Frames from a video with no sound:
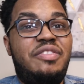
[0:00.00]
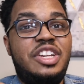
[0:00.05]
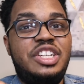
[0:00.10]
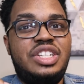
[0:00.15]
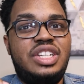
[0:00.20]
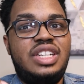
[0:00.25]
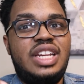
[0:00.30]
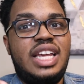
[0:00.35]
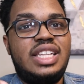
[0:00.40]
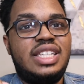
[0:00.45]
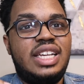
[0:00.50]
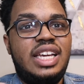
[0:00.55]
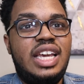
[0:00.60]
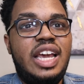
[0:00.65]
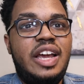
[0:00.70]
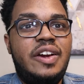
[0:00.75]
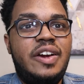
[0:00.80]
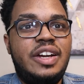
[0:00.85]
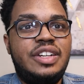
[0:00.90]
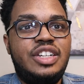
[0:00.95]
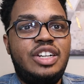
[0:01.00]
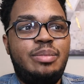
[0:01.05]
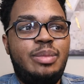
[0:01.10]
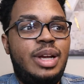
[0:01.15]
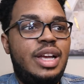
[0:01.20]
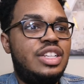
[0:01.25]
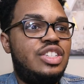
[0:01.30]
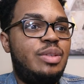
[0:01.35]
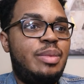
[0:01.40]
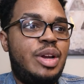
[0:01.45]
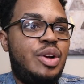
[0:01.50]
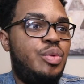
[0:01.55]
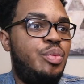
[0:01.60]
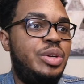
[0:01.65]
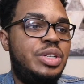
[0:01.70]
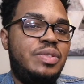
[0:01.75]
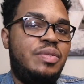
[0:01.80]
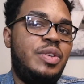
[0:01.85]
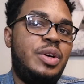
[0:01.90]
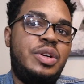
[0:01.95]
Vision as a character, because no matter
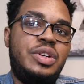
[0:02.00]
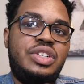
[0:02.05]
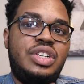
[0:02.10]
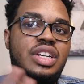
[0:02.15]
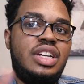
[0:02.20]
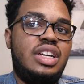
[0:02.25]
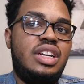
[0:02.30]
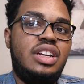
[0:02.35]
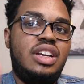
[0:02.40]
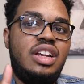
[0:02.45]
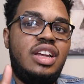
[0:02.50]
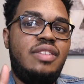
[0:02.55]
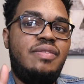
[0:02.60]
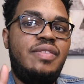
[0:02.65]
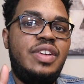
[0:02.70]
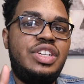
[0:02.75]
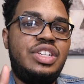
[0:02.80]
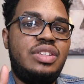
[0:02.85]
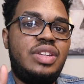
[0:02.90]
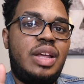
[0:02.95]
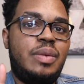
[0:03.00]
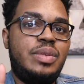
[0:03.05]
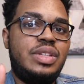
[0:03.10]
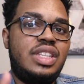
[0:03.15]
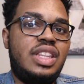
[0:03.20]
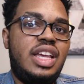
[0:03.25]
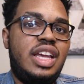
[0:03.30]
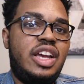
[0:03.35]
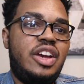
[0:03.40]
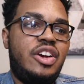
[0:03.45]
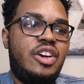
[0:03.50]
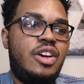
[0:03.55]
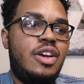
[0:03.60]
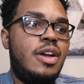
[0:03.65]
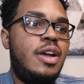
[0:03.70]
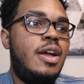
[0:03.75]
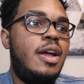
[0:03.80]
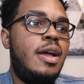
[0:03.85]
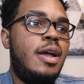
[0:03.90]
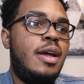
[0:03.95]
which version of Vision that was there,
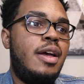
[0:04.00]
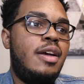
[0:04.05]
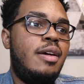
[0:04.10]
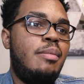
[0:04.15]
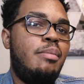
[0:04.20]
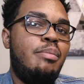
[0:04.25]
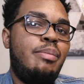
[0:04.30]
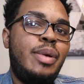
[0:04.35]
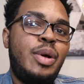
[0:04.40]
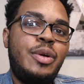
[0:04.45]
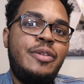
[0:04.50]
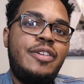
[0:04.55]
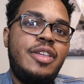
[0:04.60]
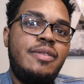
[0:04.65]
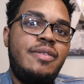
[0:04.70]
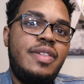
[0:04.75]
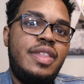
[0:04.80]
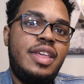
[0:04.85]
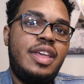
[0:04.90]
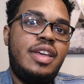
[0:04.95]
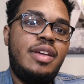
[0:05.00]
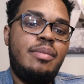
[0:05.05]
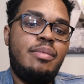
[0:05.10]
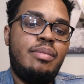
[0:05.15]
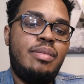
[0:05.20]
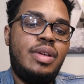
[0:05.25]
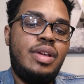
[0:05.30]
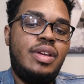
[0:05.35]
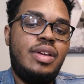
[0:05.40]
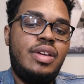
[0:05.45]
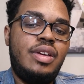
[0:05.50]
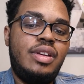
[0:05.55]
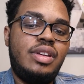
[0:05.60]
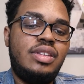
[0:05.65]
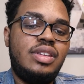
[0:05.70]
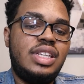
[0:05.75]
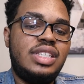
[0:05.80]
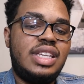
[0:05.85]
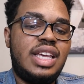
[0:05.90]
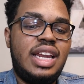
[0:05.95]
both of them
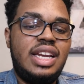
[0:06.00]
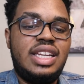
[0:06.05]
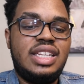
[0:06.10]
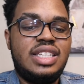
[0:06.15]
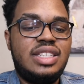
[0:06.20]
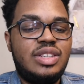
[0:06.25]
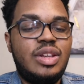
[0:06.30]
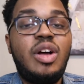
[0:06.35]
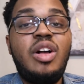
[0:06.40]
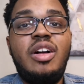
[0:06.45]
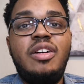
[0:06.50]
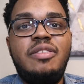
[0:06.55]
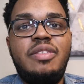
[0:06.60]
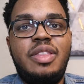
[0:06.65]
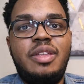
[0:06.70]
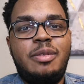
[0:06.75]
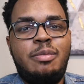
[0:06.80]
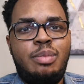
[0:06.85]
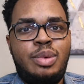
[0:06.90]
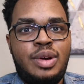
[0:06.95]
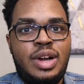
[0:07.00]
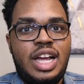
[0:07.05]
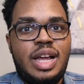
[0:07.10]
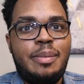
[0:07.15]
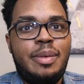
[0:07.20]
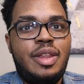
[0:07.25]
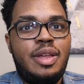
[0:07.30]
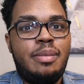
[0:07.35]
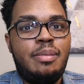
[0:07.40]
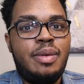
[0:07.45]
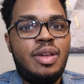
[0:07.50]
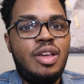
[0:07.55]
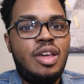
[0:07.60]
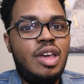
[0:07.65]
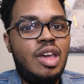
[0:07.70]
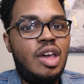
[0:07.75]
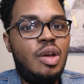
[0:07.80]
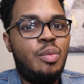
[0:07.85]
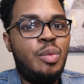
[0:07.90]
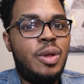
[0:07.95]
decided to solve the problem
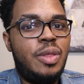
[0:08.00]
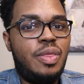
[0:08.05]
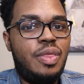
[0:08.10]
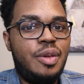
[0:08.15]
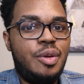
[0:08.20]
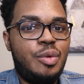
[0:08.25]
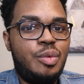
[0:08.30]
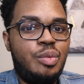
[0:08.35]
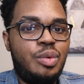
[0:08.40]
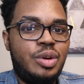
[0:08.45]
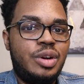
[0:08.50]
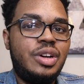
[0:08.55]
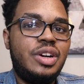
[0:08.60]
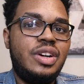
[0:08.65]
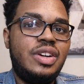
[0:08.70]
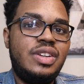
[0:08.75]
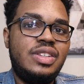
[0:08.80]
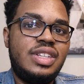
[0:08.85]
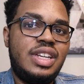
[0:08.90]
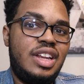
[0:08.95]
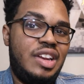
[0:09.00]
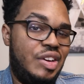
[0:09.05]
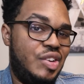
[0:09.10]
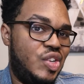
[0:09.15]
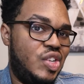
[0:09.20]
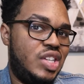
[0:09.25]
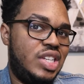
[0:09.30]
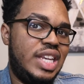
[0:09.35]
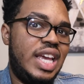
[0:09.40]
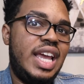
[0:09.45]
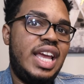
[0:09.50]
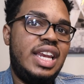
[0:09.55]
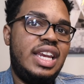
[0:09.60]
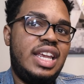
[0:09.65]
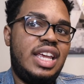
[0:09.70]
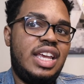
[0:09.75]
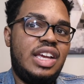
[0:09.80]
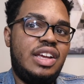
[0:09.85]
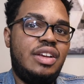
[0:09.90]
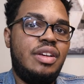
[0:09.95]
with their words and
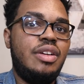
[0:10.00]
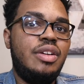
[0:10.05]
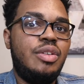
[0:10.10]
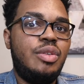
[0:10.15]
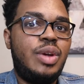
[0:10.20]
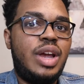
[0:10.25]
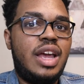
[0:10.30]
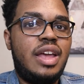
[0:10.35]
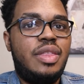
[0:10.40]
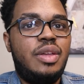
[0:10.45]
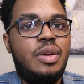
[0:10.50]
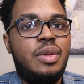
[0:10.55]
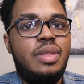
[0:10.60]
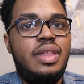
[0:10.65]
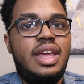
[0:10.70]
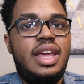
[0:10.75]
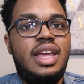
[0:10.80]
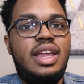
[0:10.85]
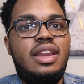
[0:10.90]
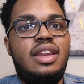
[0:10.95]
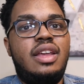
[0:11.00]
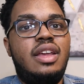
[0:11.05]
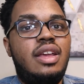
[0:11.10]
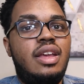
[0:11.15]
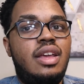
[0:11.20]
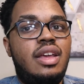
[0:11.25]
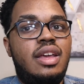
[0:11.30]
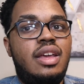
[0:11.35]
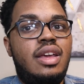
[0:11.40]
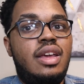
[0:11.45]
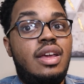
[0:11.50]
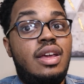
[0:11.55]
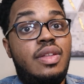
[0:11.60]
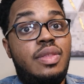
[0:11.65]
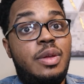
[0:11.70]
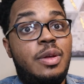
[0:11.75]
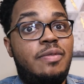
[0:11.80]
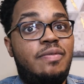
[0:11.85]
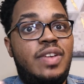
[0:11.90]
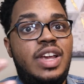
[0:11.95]
understanding rather than
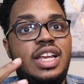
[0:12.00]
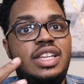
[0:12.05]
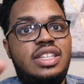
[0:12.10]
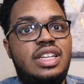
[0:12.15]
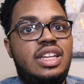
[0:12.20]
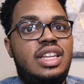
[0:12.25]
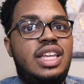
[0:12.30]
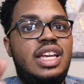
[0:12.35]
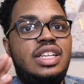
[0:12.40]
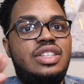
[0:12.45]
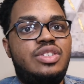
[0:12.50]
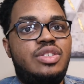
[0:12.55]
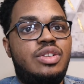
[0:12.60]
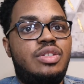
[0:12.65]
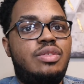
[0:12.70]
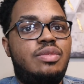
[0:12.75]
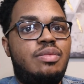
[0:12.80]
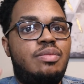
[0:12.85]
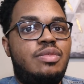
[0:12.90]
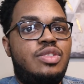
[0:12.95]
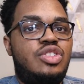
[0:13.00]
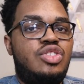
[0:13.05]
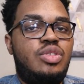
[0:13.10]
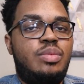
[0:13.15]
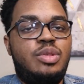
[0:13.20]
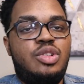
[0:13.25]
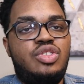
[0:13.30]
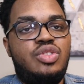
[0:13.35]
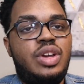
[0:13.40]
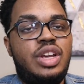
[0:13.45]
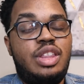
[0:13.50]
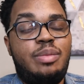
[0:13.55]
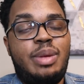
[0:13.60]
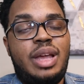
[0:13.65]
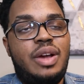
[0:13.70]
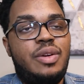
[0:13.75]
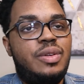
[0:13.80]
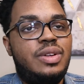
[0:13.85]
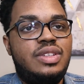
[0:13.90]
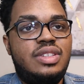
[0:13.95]
their phasey laser super strength
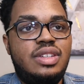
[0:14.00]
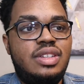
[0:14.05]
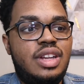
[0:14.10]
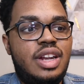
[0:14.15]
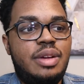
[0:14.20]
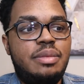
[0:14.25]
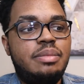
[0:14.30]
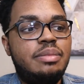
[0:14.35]
powers, you know.